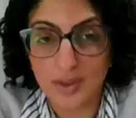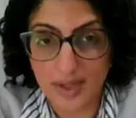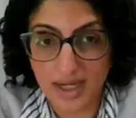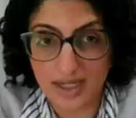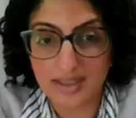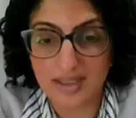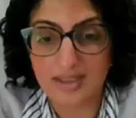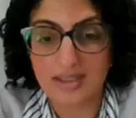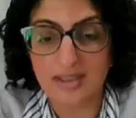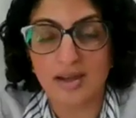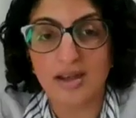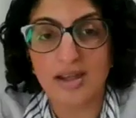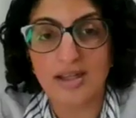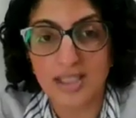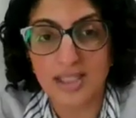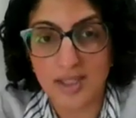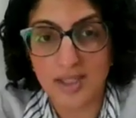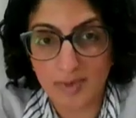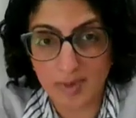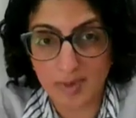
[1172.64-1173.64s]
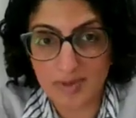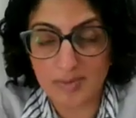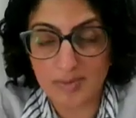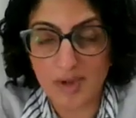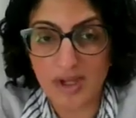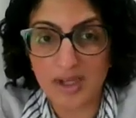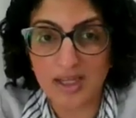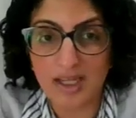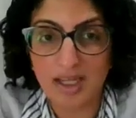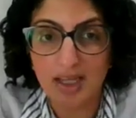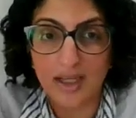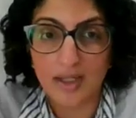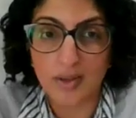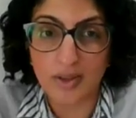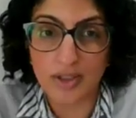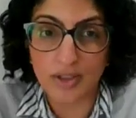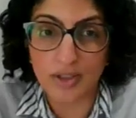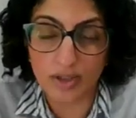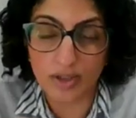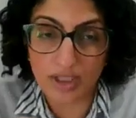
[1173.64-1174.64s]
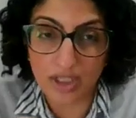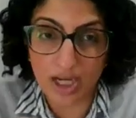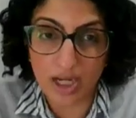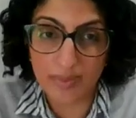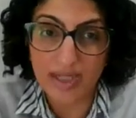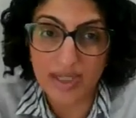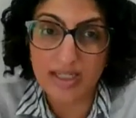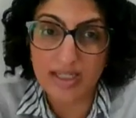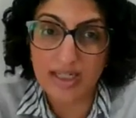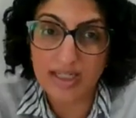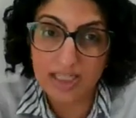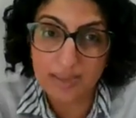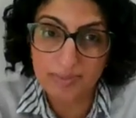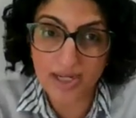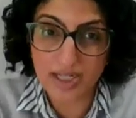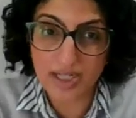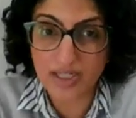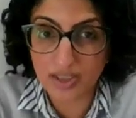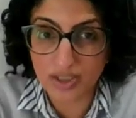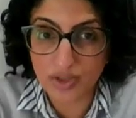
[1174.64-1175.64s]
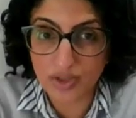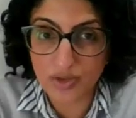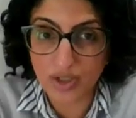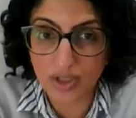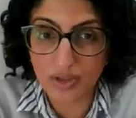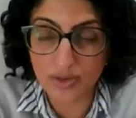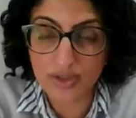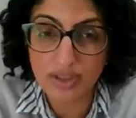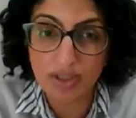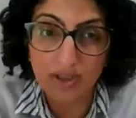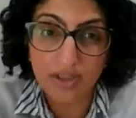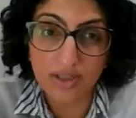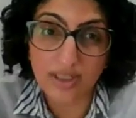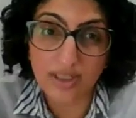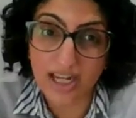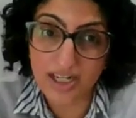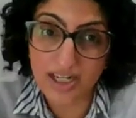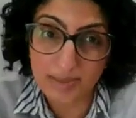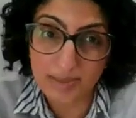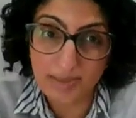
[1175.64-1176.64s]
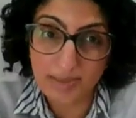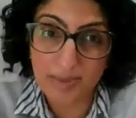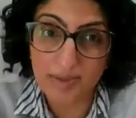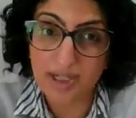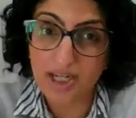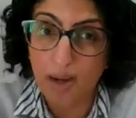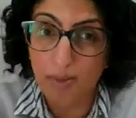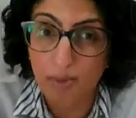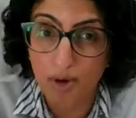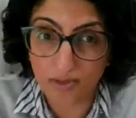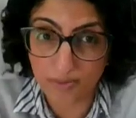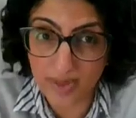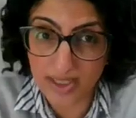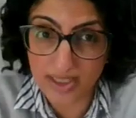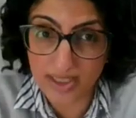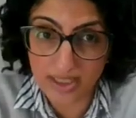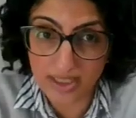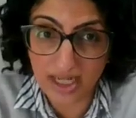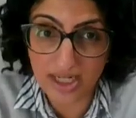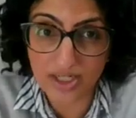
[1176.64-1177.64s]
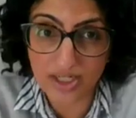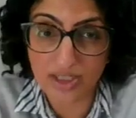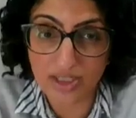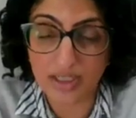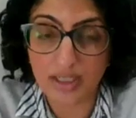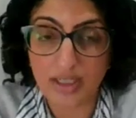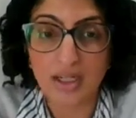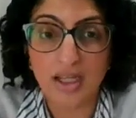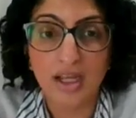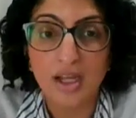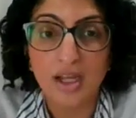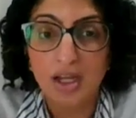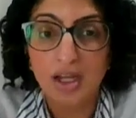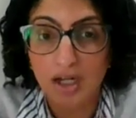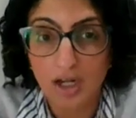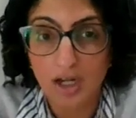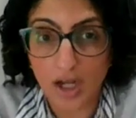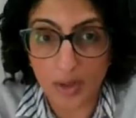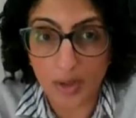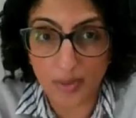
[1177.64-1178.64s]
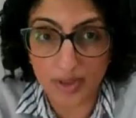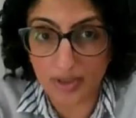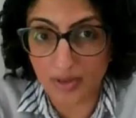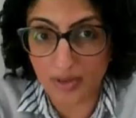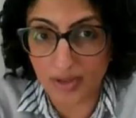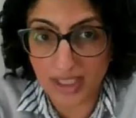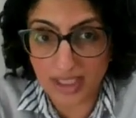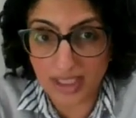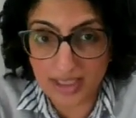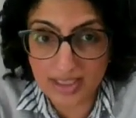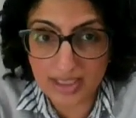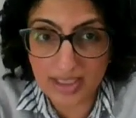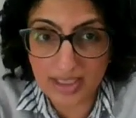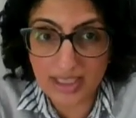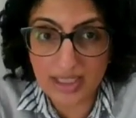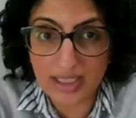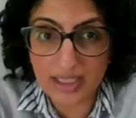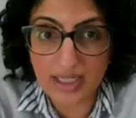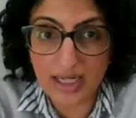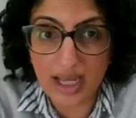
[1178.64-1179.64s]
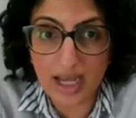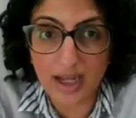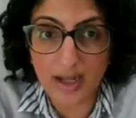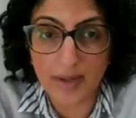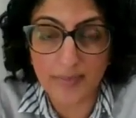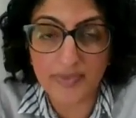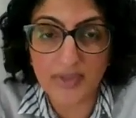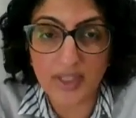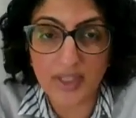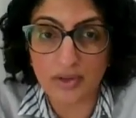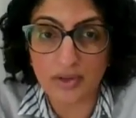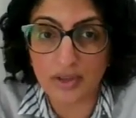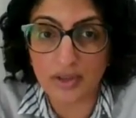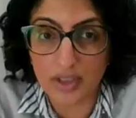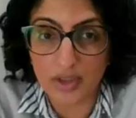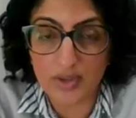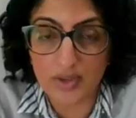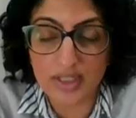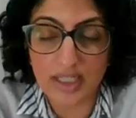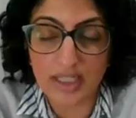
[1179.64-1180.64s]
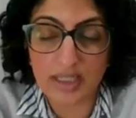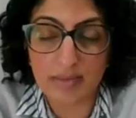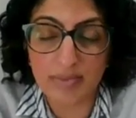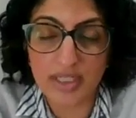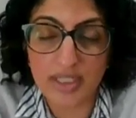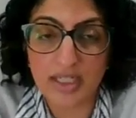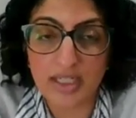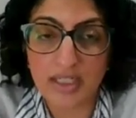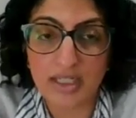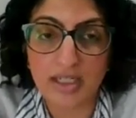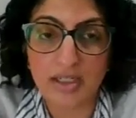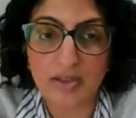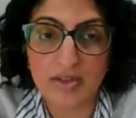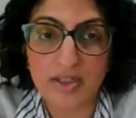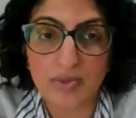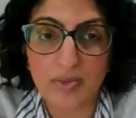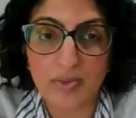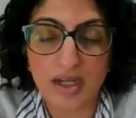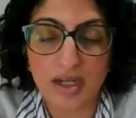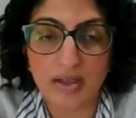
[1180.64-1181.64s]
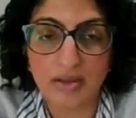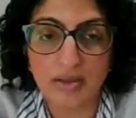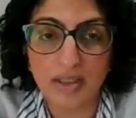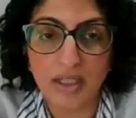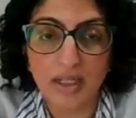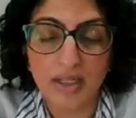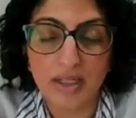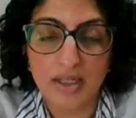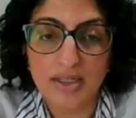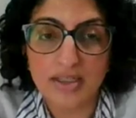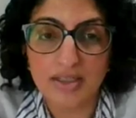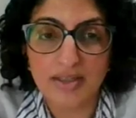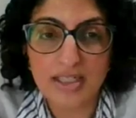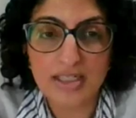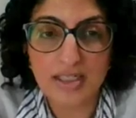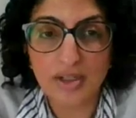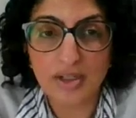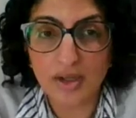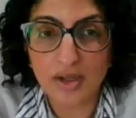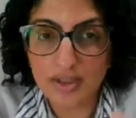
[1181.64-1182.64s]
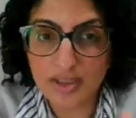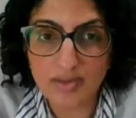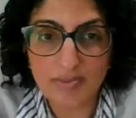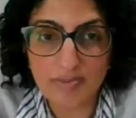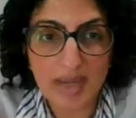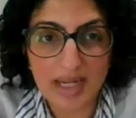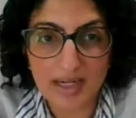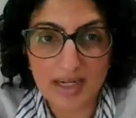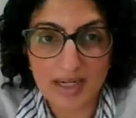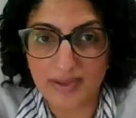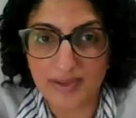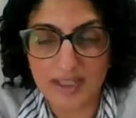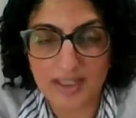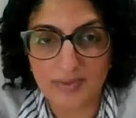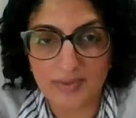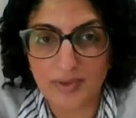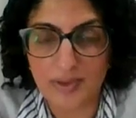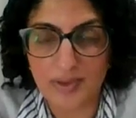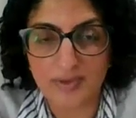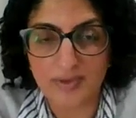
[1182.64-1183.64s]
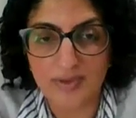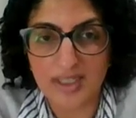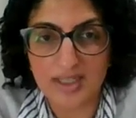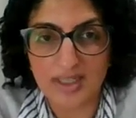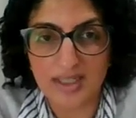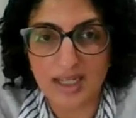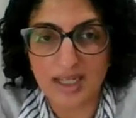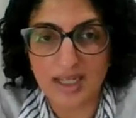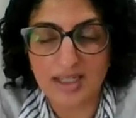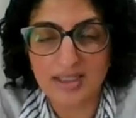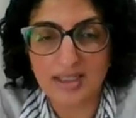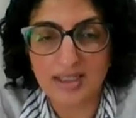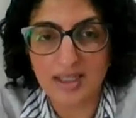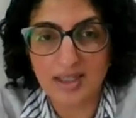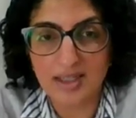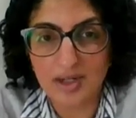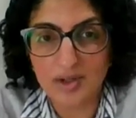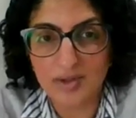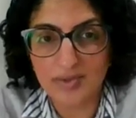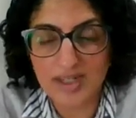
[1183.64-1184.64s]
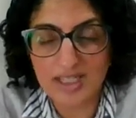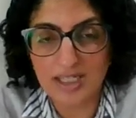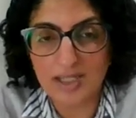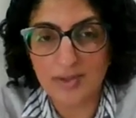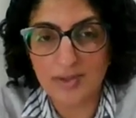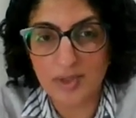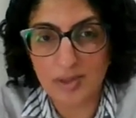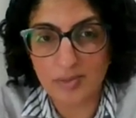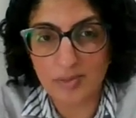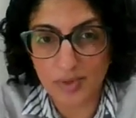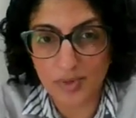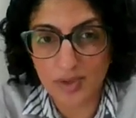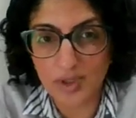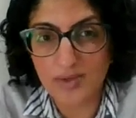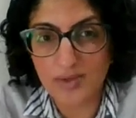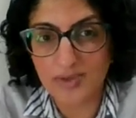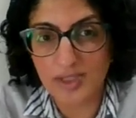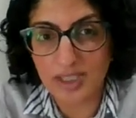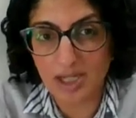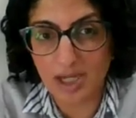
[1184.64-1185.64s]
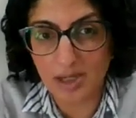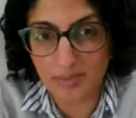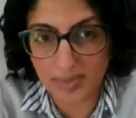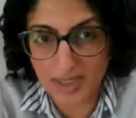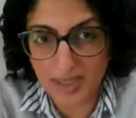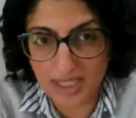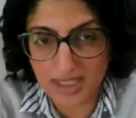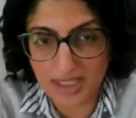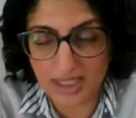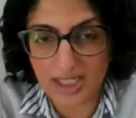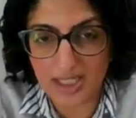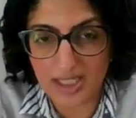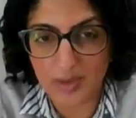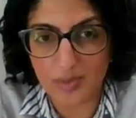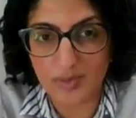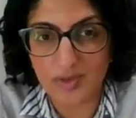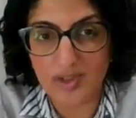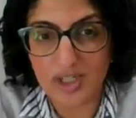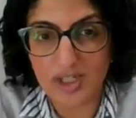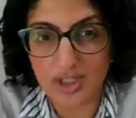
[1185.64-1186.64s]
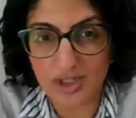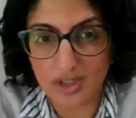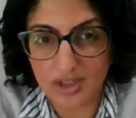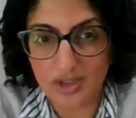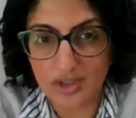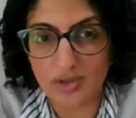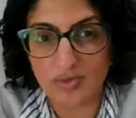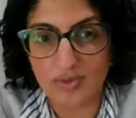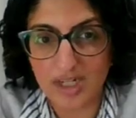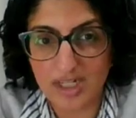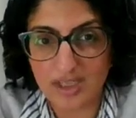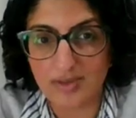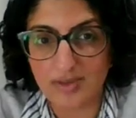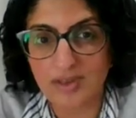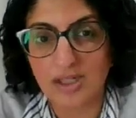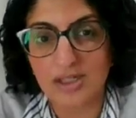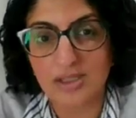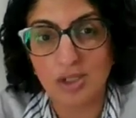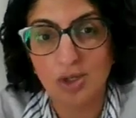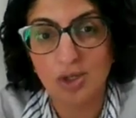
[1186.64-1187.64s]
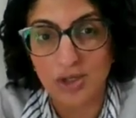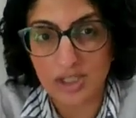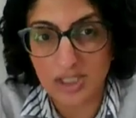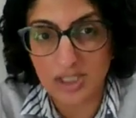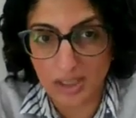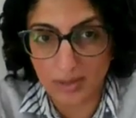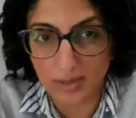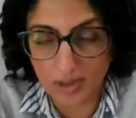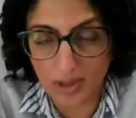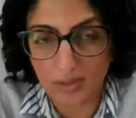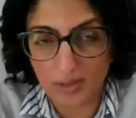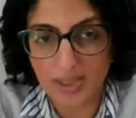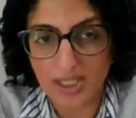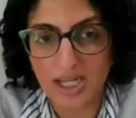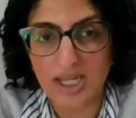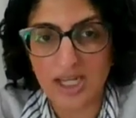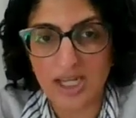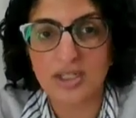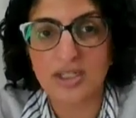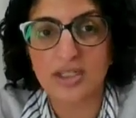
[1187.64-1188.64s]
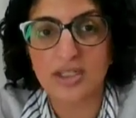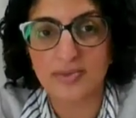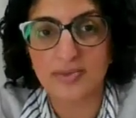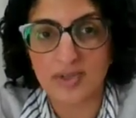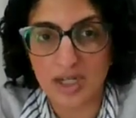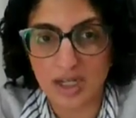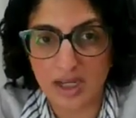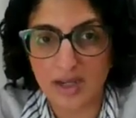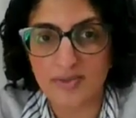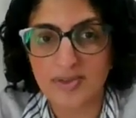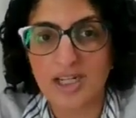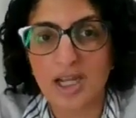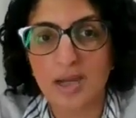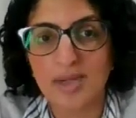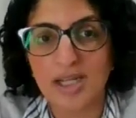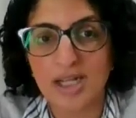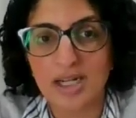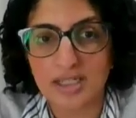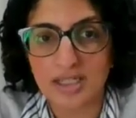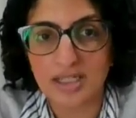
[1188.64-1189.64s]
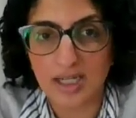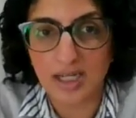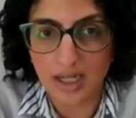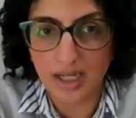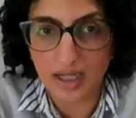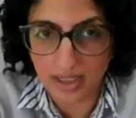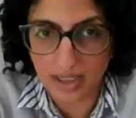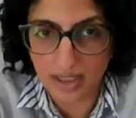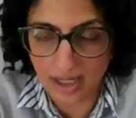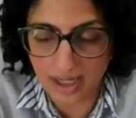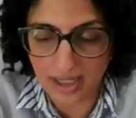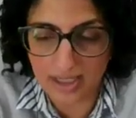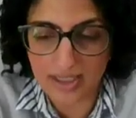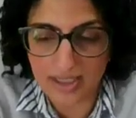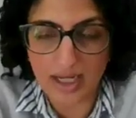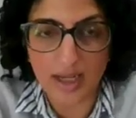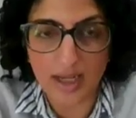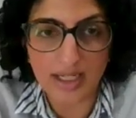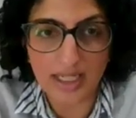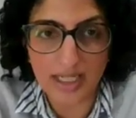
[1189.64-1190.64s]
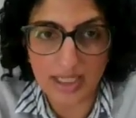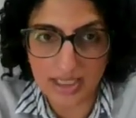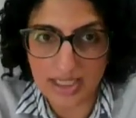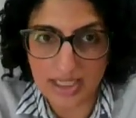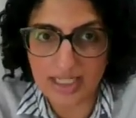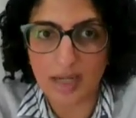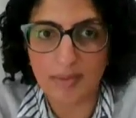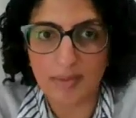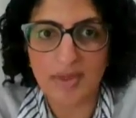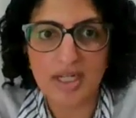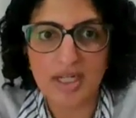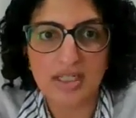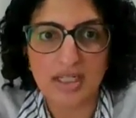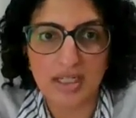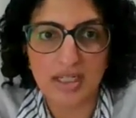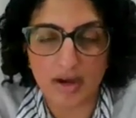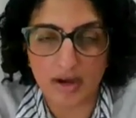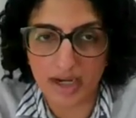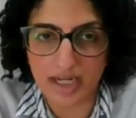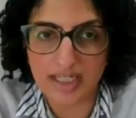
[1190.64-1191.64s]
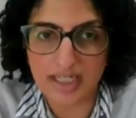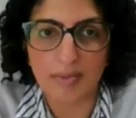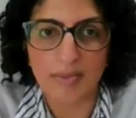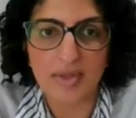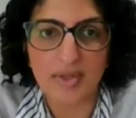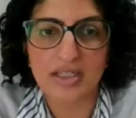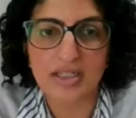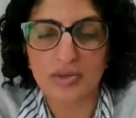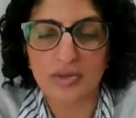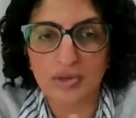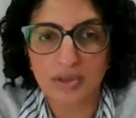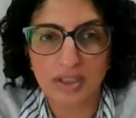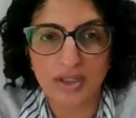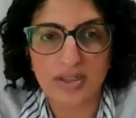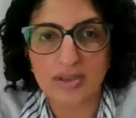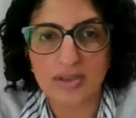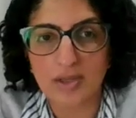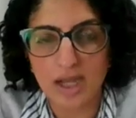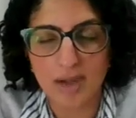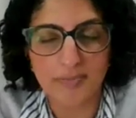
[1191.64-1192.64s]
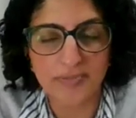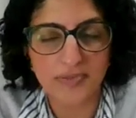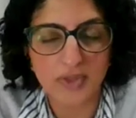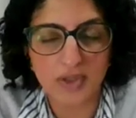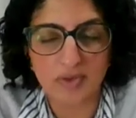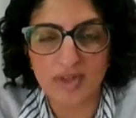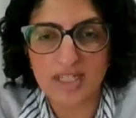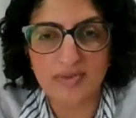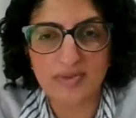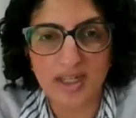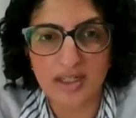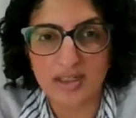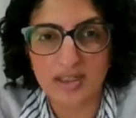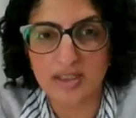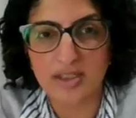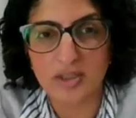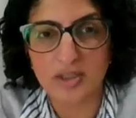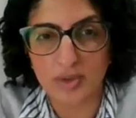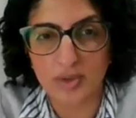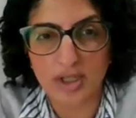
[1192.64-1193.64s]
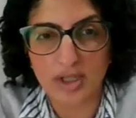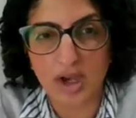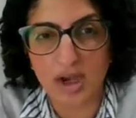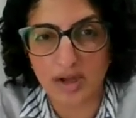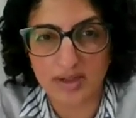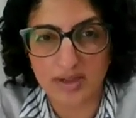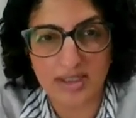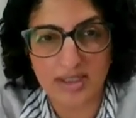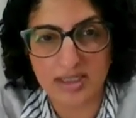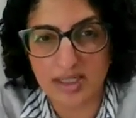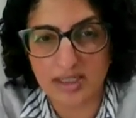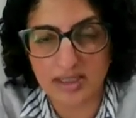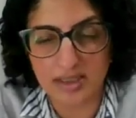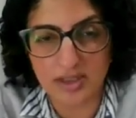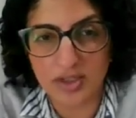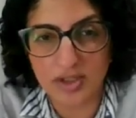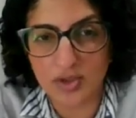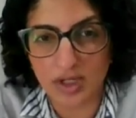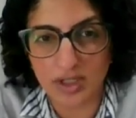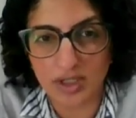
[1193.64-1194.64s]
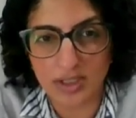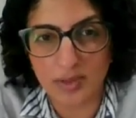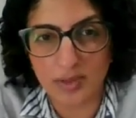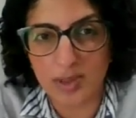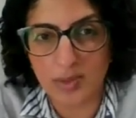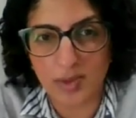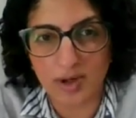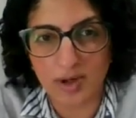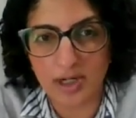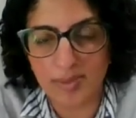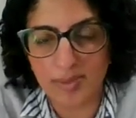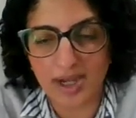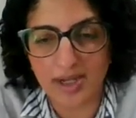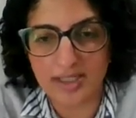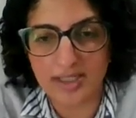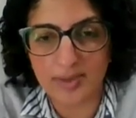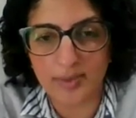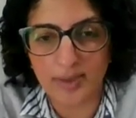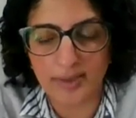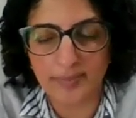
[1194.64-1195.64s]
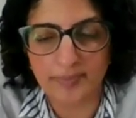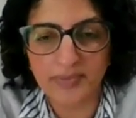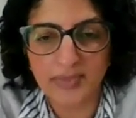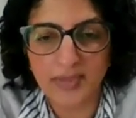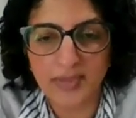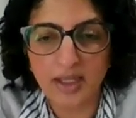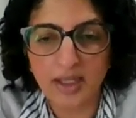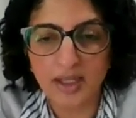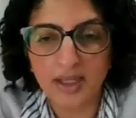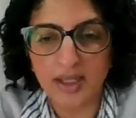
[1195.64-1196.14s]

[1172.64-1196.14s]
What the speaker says: do exercise, give up smoking, your diabetes is better controlled. So you can actually maybe come off medication, lower your insulin that you're using in particular as well. So there's lots of benefits of all of these things. And then obviously if we improve the diabetes, reduce your risk of those long-term complications of nerve damage, and kidney damage and eye damage and all those risk factors towards heart disease and stroke that we worry about as well.